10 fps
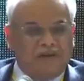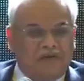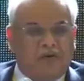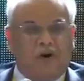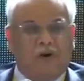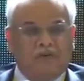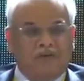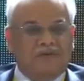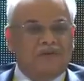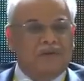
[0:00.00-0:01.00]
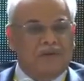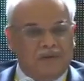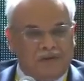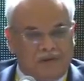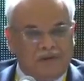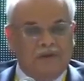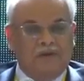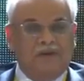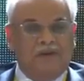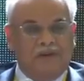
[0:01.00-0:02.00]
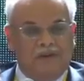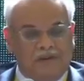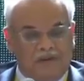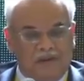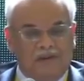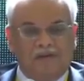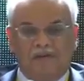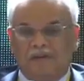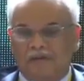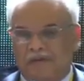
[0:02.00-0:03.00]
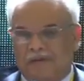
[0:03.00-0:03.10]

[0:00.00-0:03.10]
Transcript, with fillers: reforms, uh, the uh, uh,